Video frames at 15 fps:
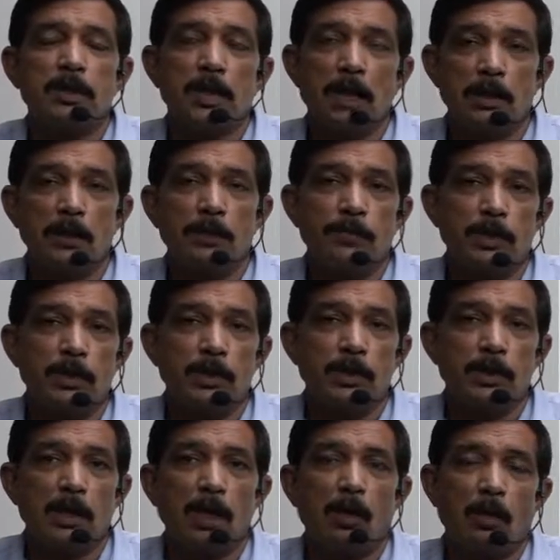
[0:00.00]
that is
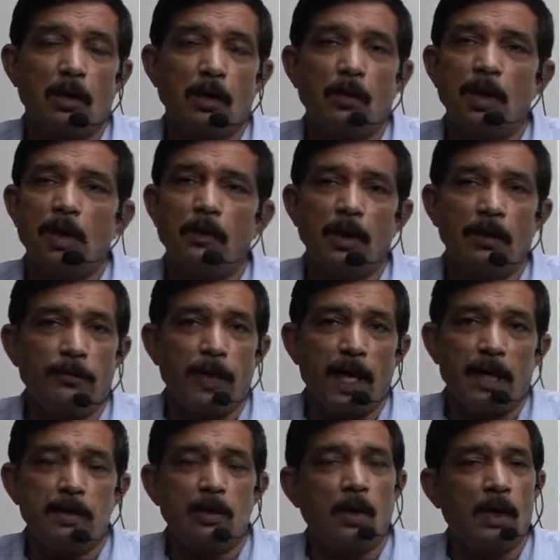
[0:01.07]
fishes and all whatever he
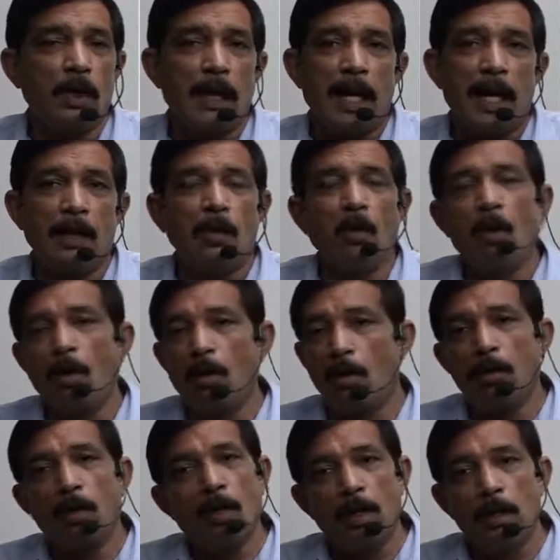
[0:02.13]
finds on land or
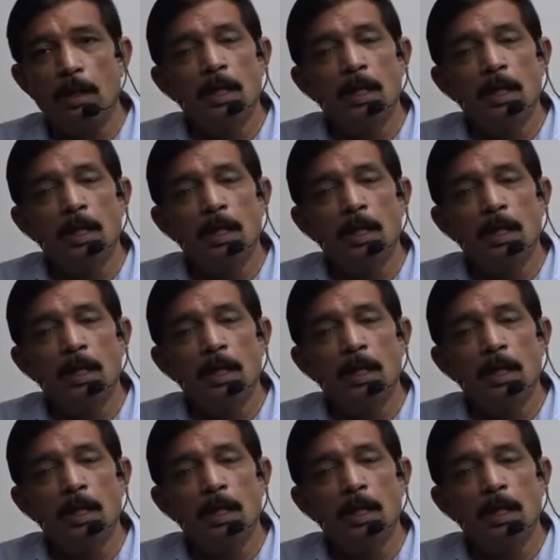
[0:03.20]
on